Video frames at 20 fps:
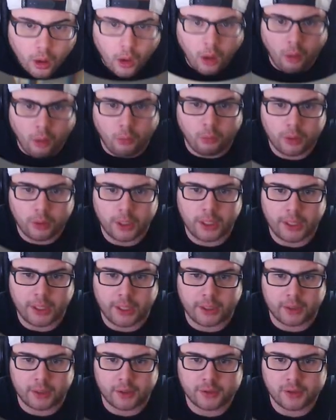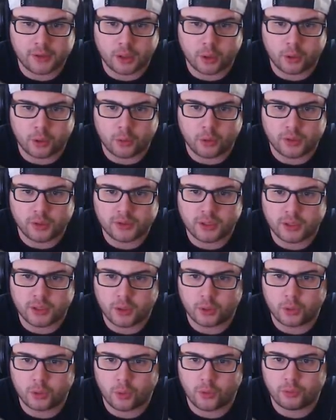Oh yeah yeah. Let's not go. Let's not
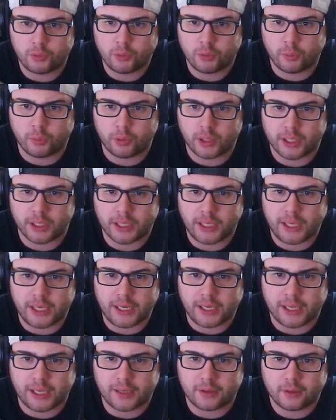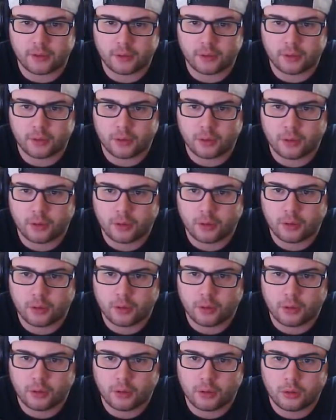go towards red one like an
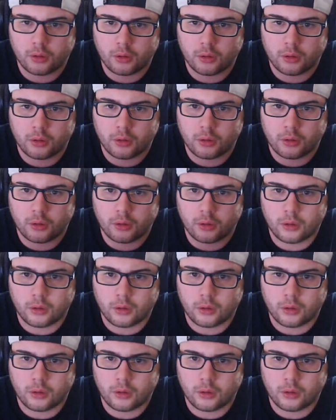idiot.